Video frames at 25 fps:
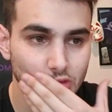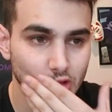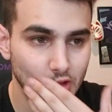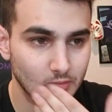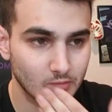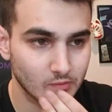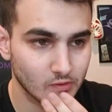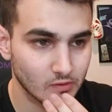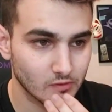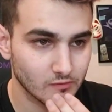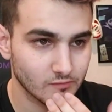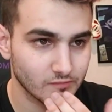
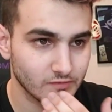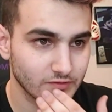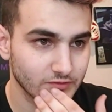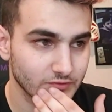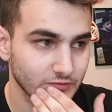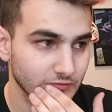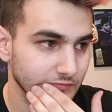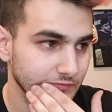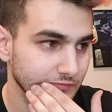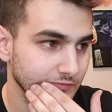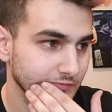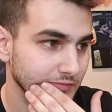I'm going Fed
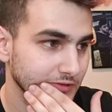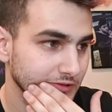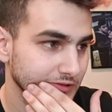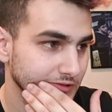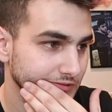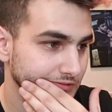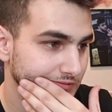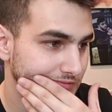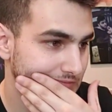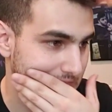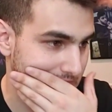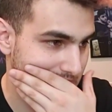2 for a
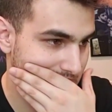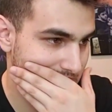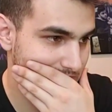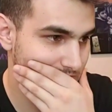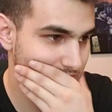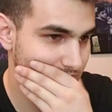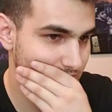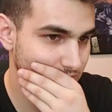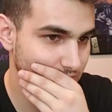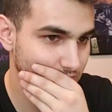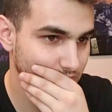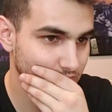bit.
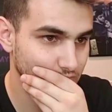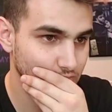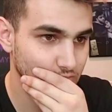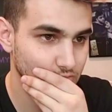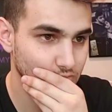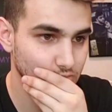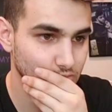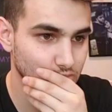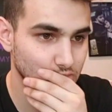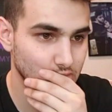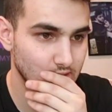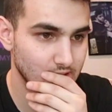
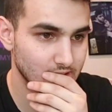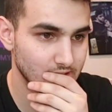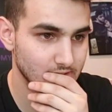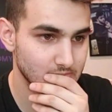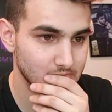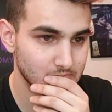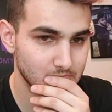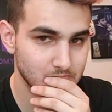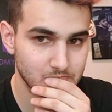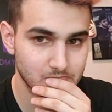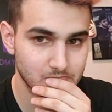Alright.